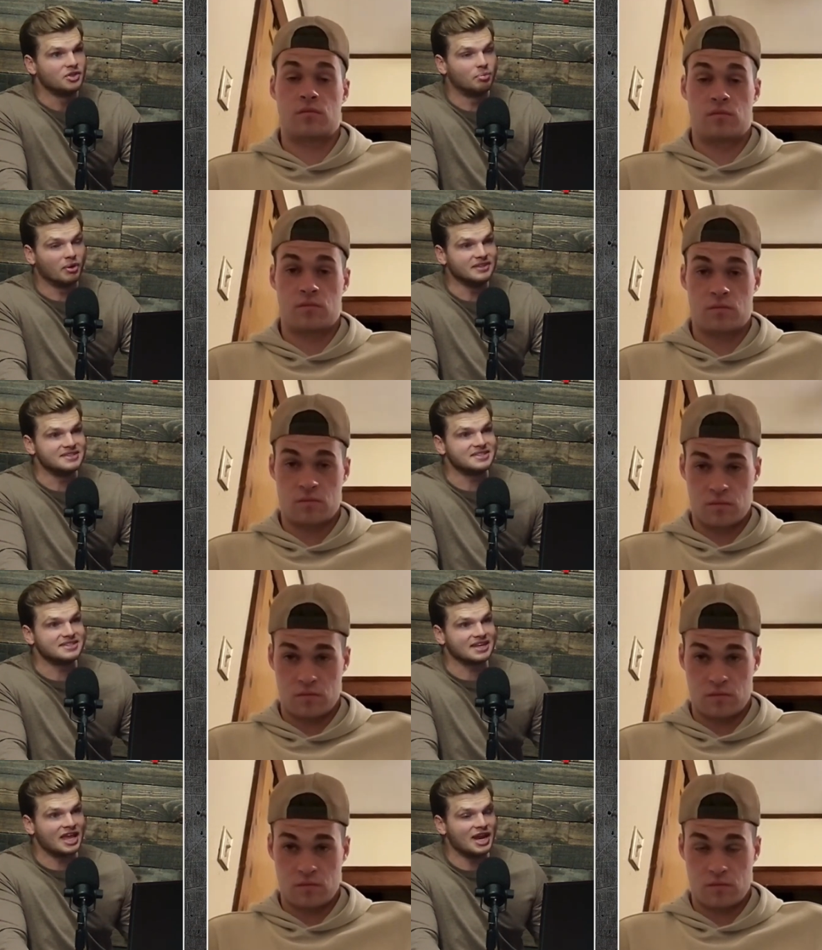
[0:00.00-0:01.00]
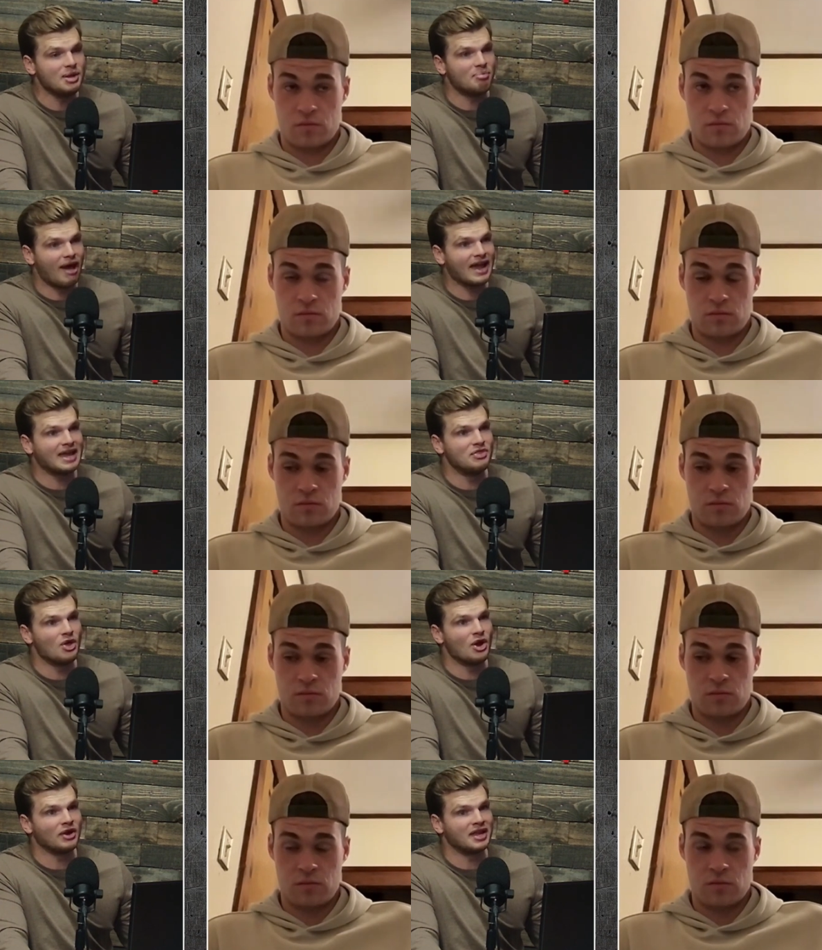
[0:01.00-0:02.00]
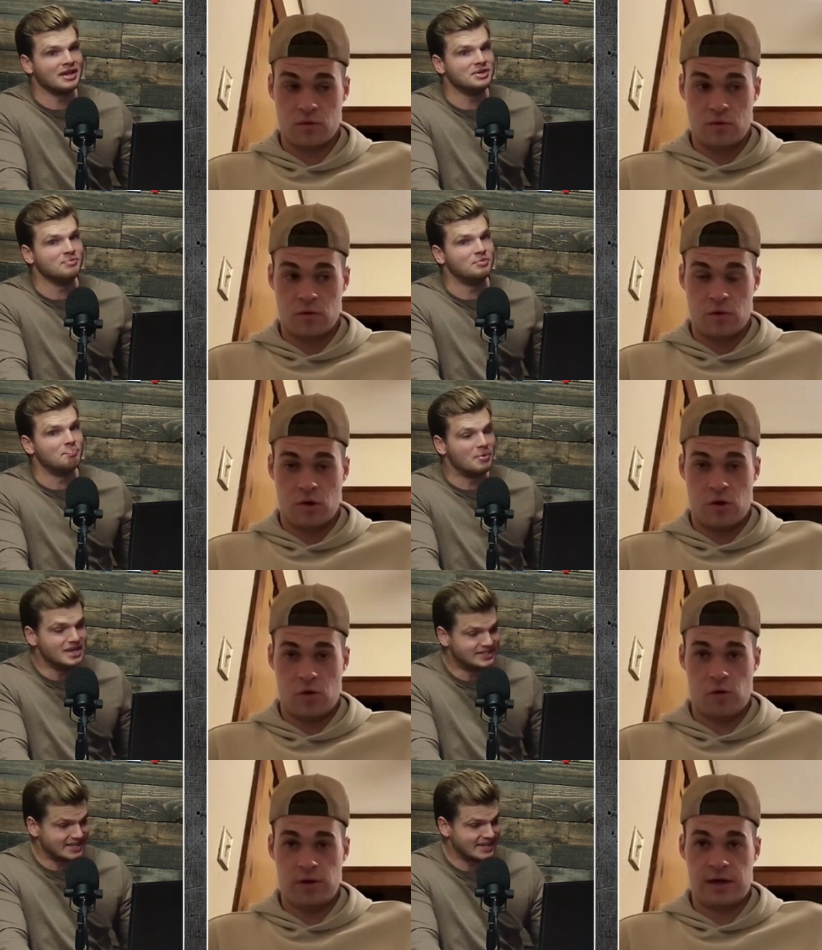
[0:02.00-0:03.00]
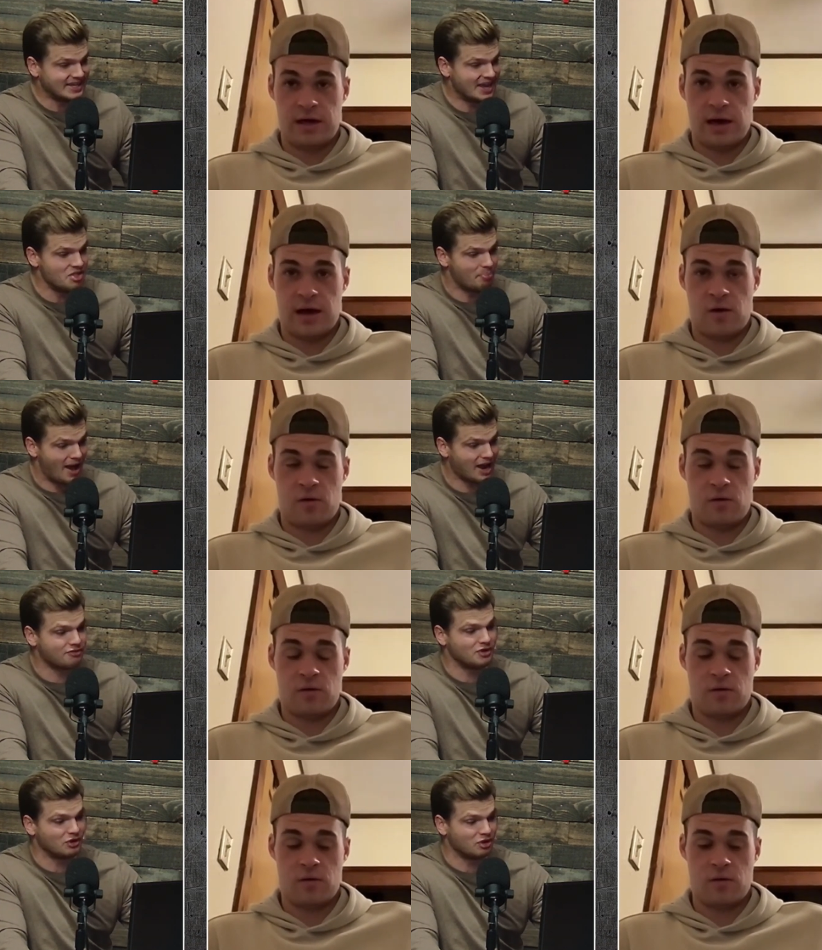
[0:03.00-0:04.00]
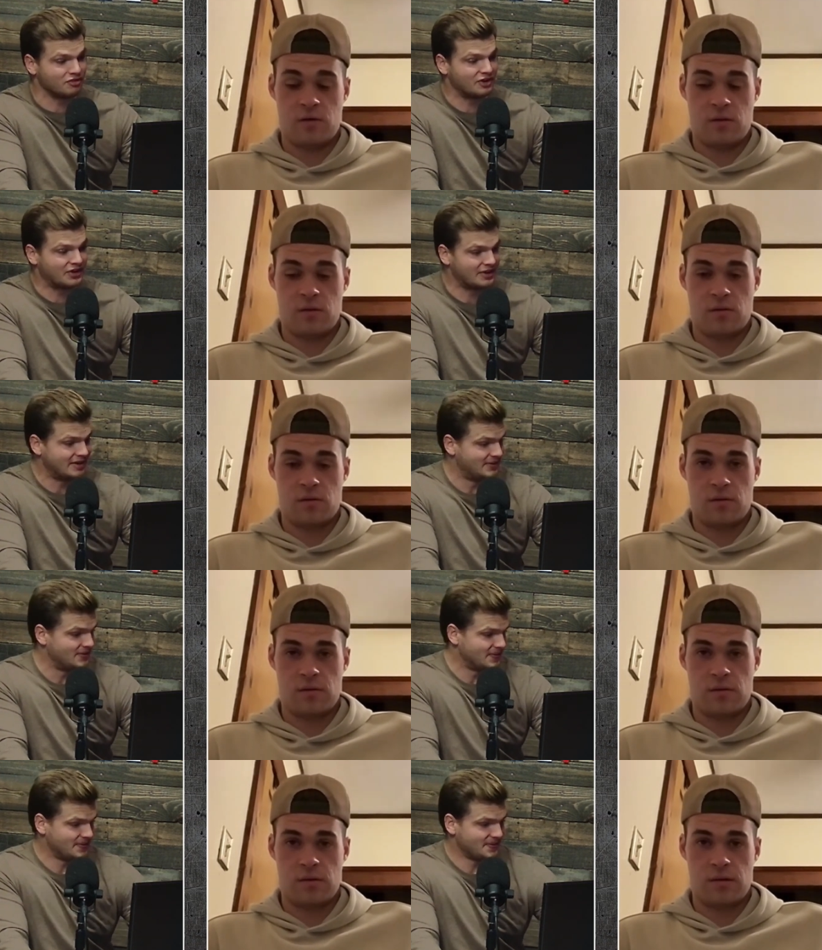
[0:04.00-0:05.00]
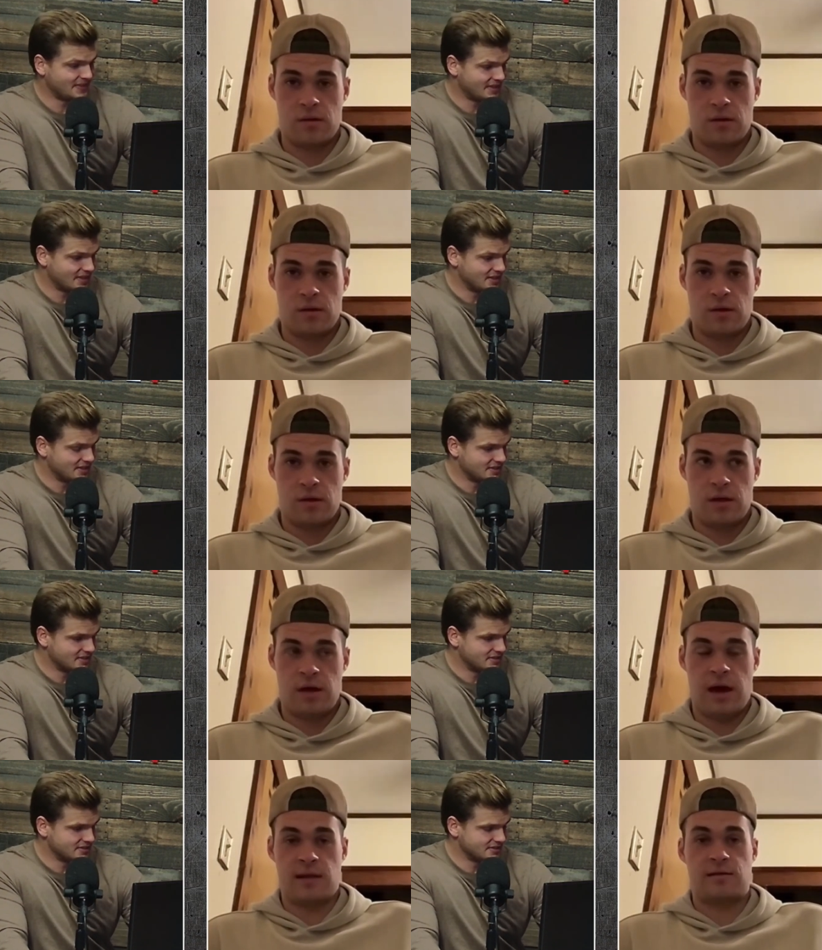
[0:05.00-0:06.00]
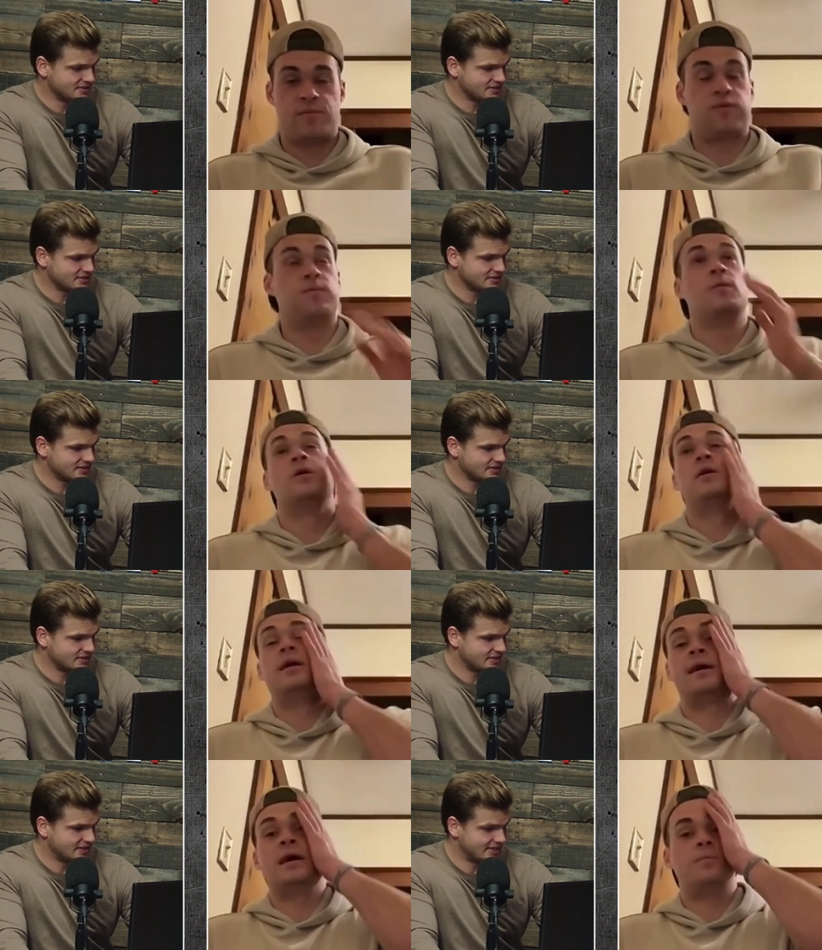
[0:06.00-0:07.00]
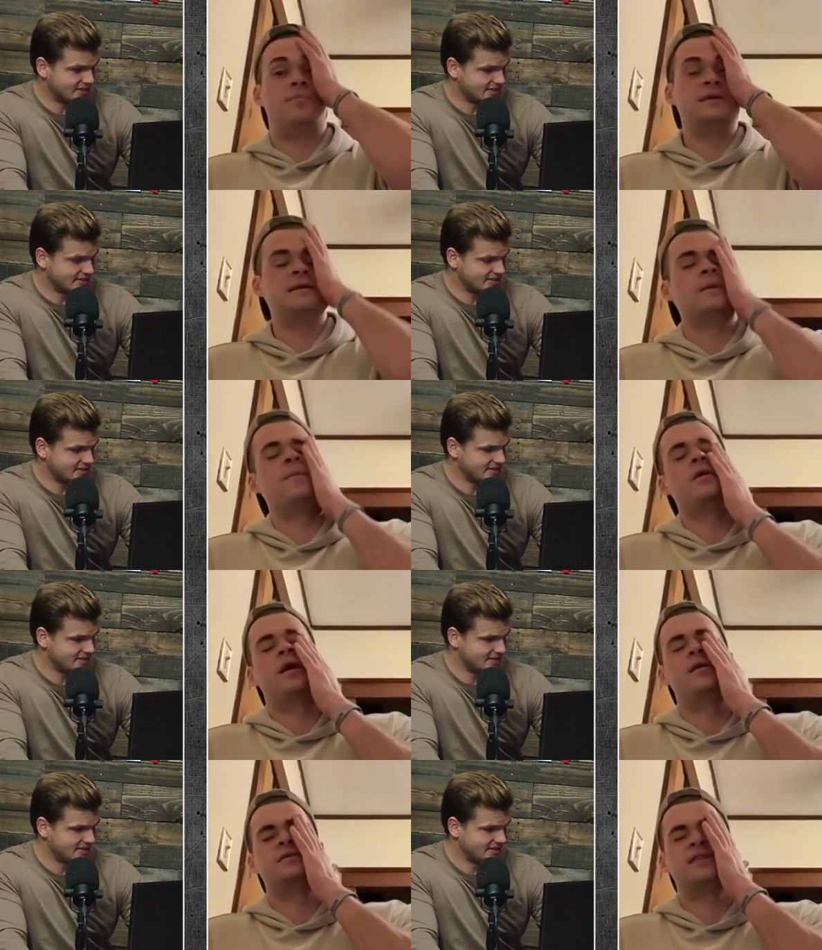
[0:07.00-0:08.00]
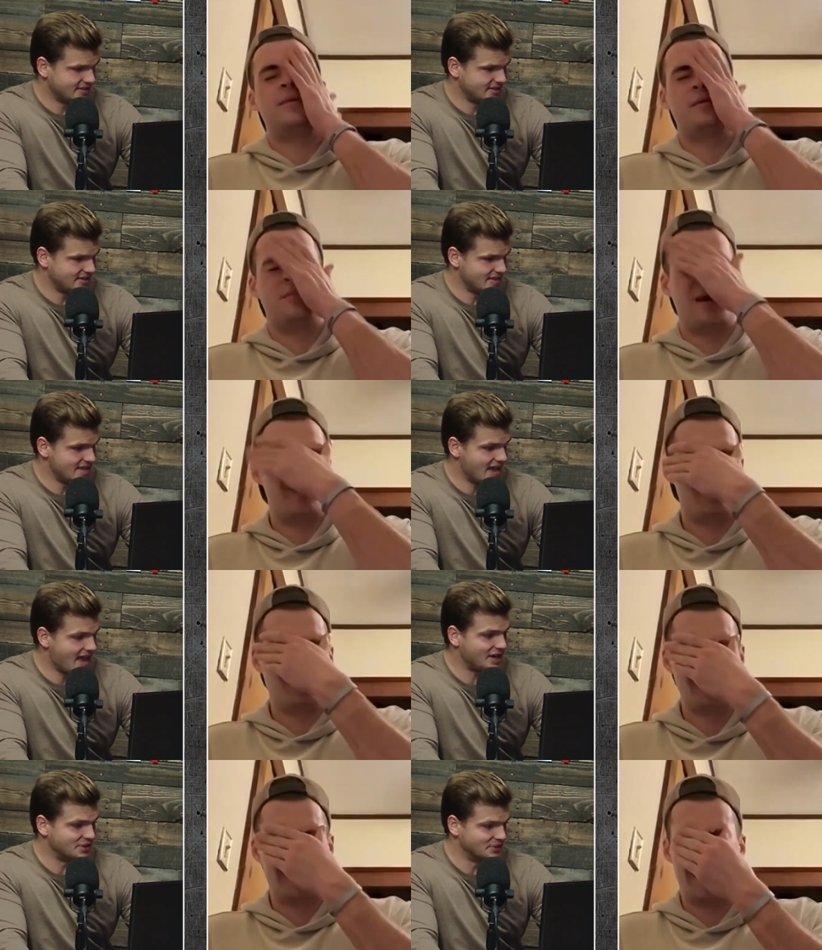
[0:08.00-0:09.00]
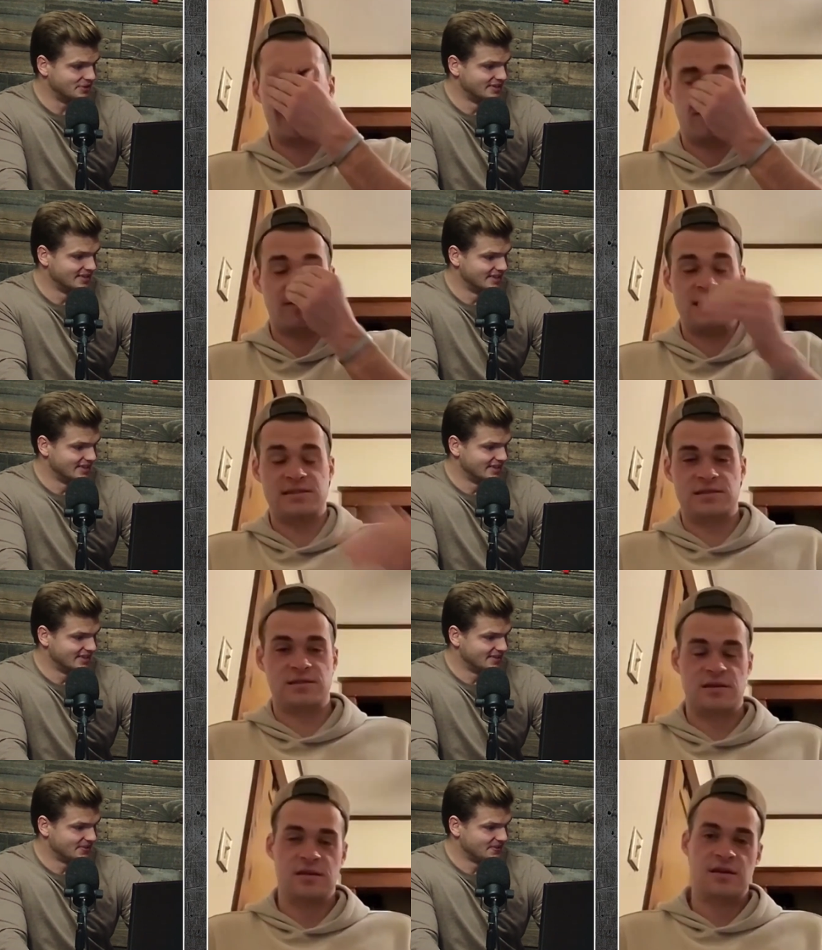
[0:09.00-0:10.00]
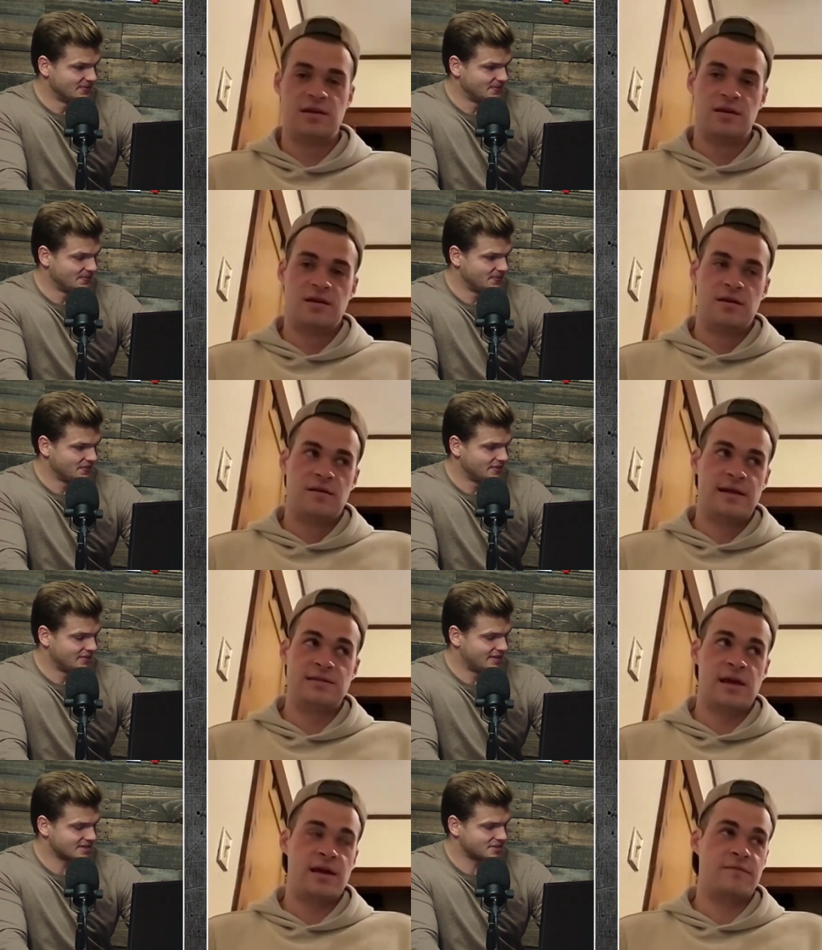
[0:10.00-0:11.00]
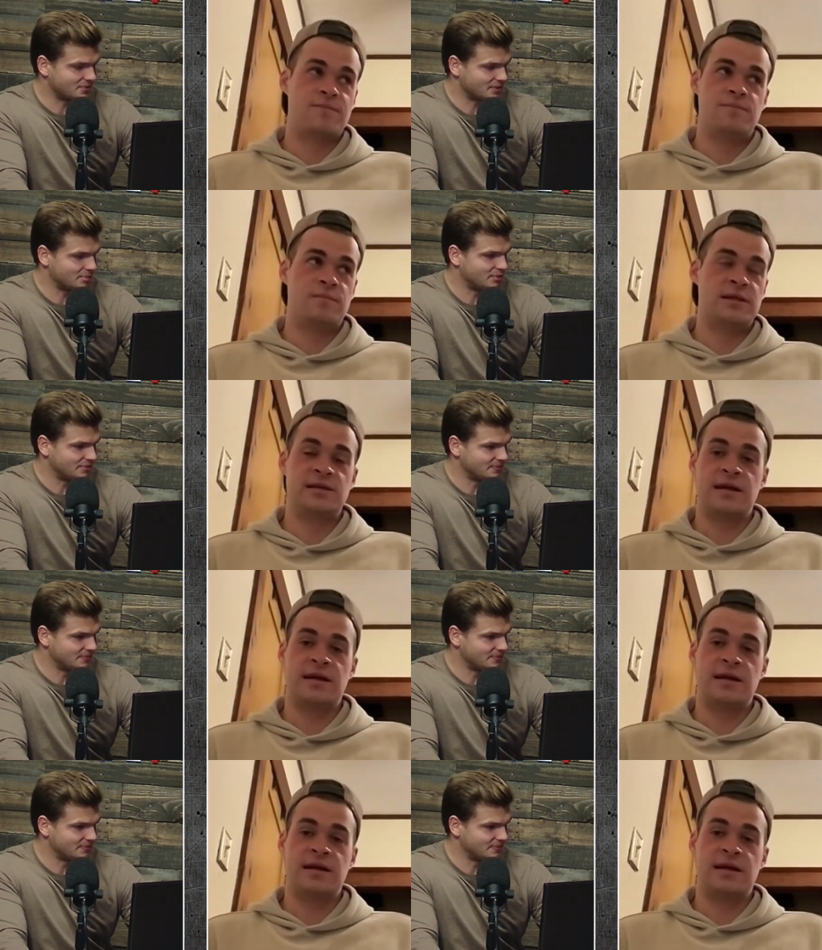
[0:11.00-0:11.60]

Speaker 1: the Britons getting back in there, getting busy in the backfield over there.
Speaker 2: Yeah, yeah, getting busy might be an understatement, man. Yeah, Holy dude. That's, that's like incredible.